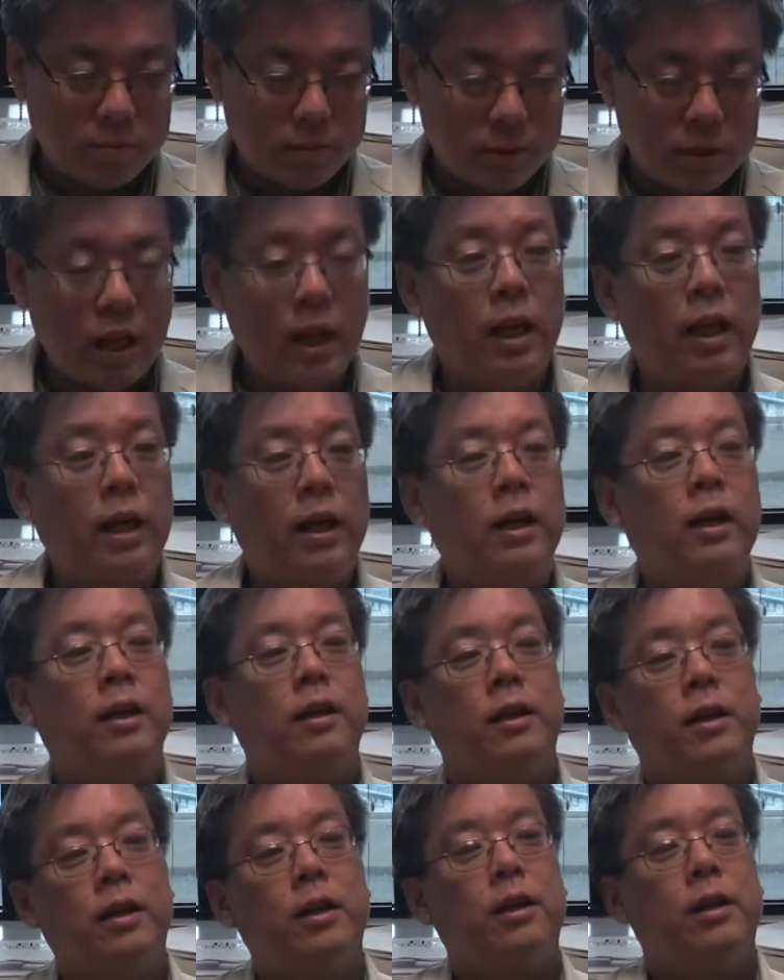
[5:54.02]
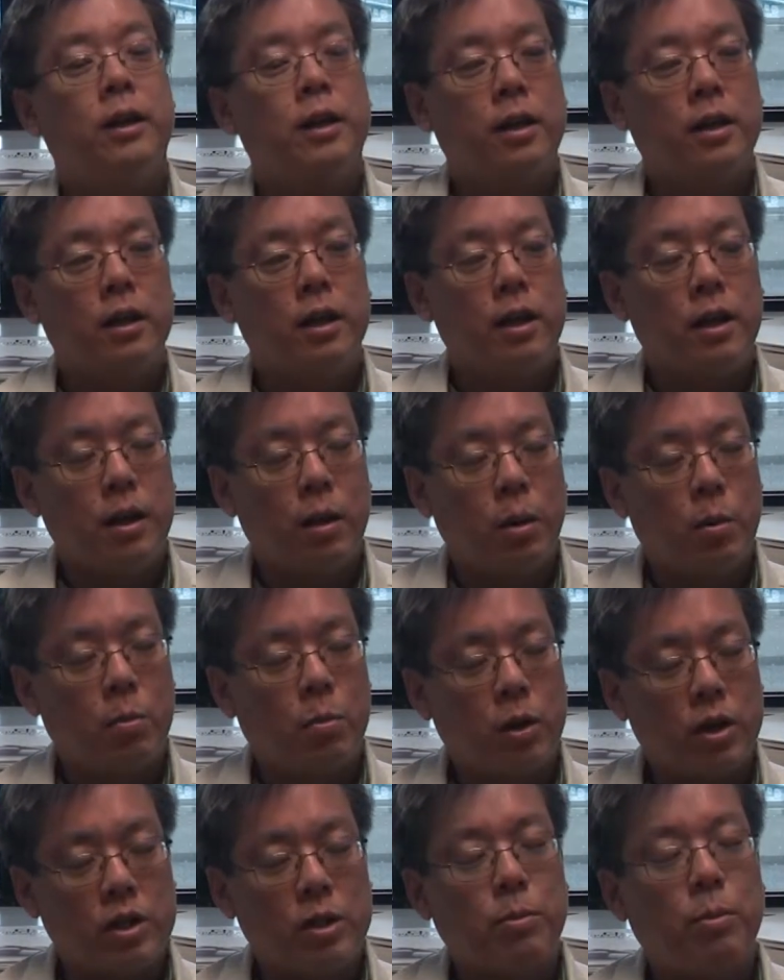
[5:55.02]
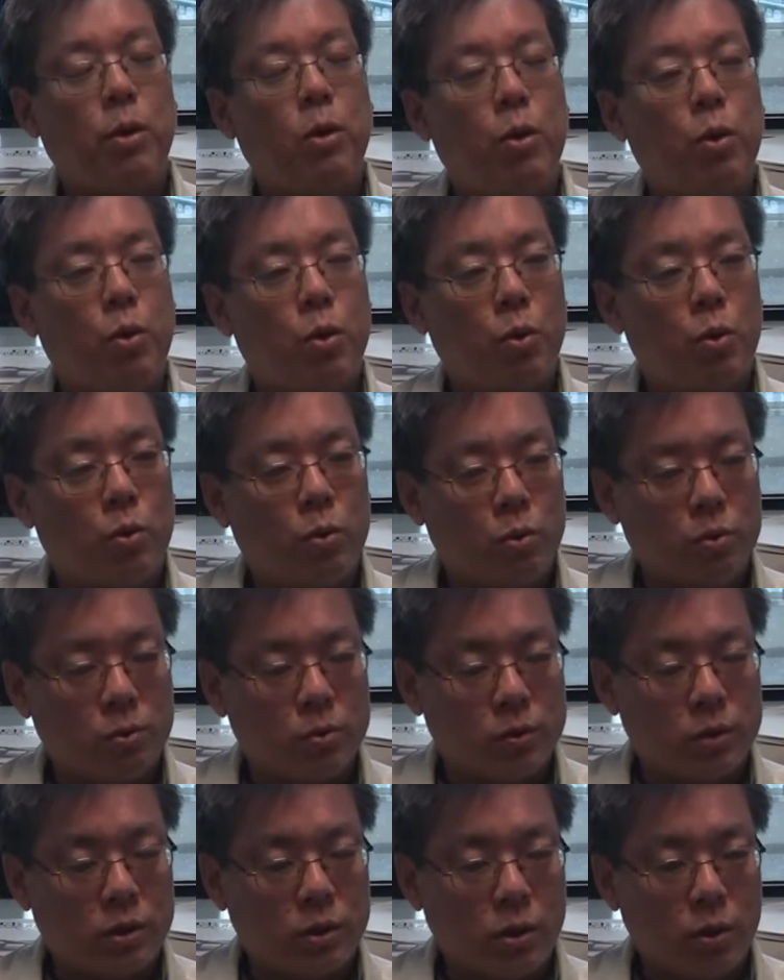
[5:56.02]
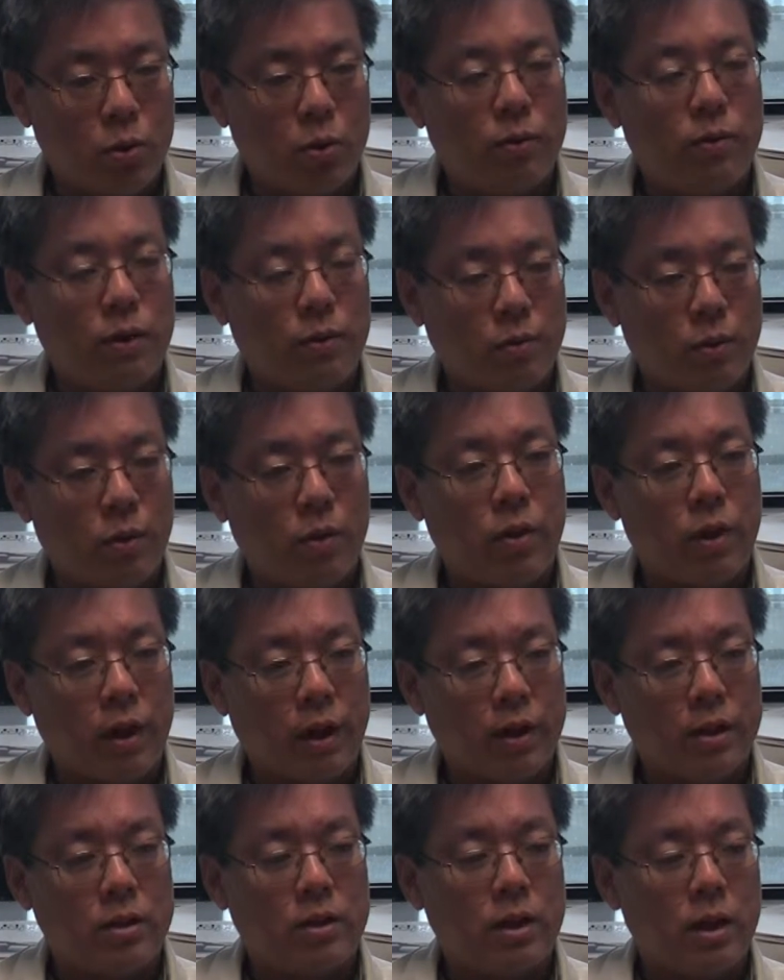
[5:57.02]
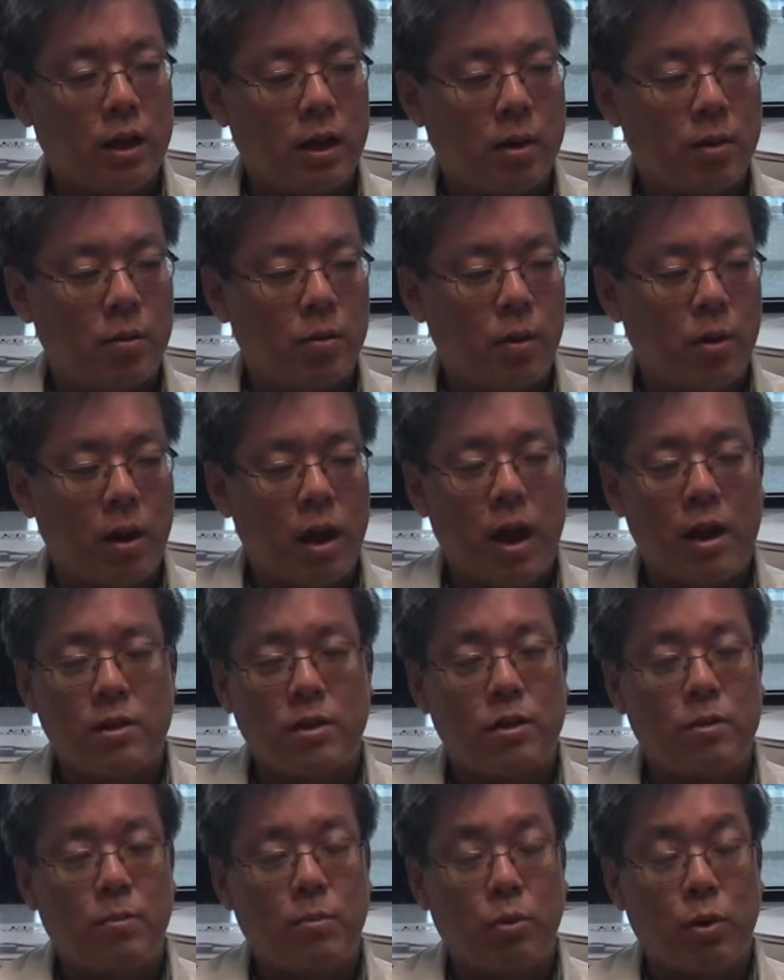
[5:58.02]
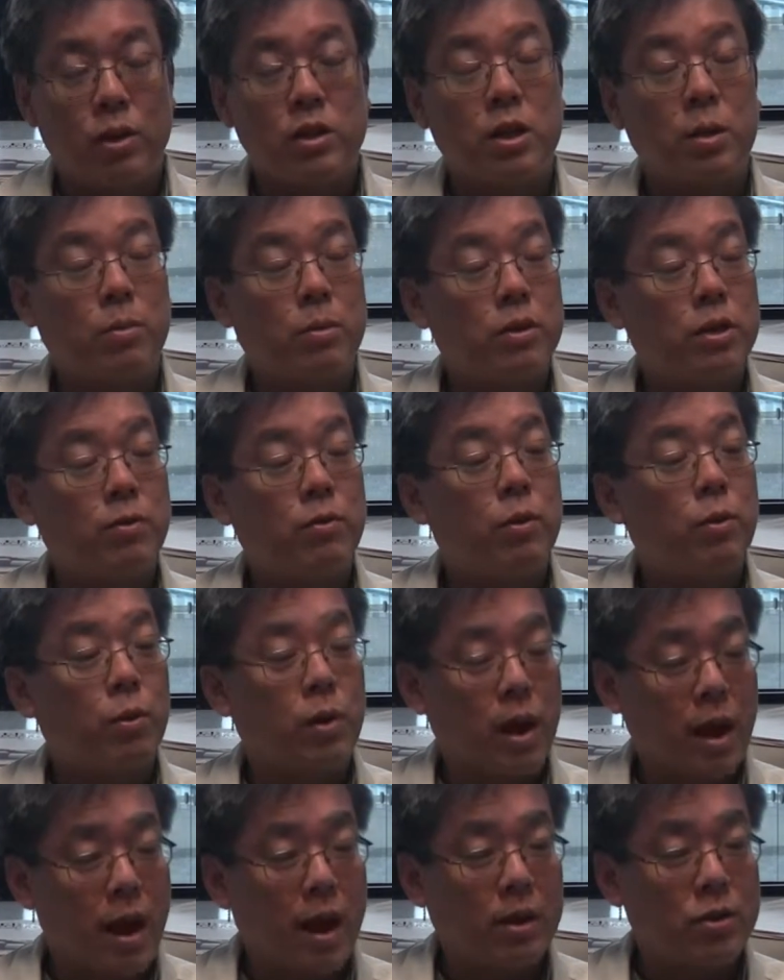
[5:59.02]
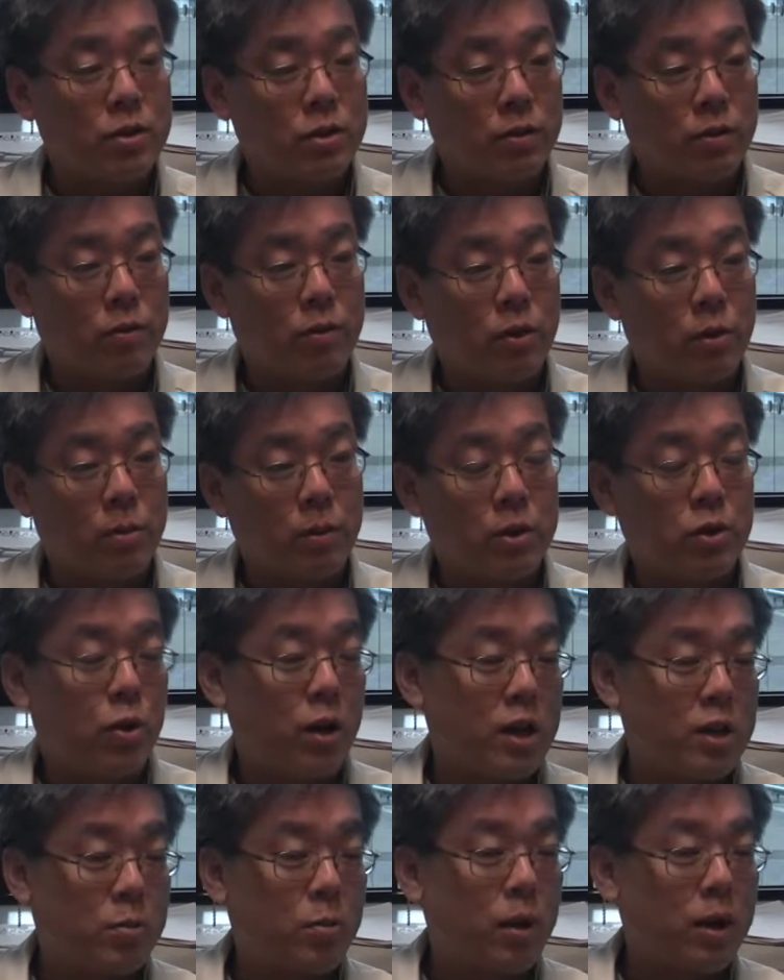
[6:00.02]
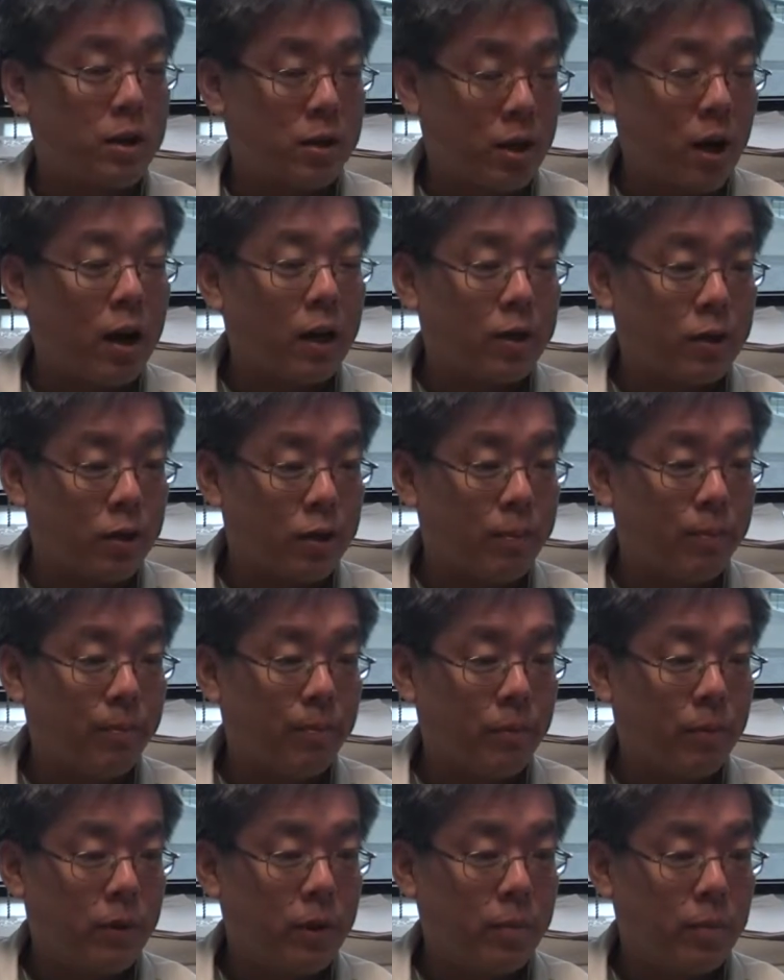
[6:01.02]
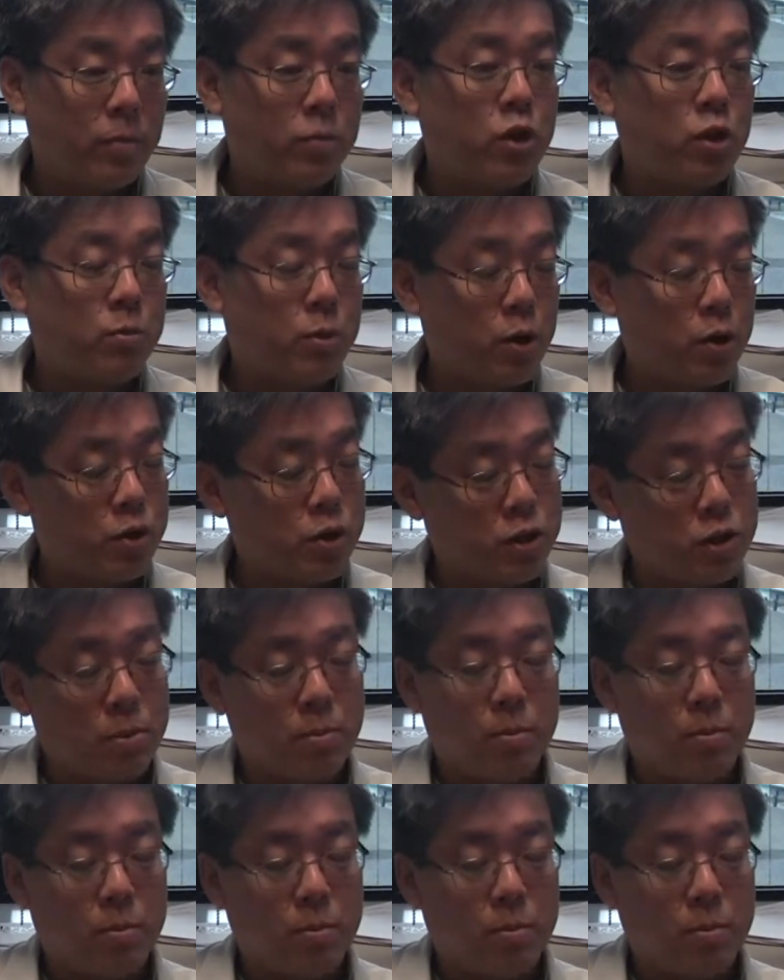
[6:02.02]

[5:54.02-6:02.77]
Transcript: ding, it brings up a whole slew of different things and brings up a different reaction from a transplant doctor. Just because it's the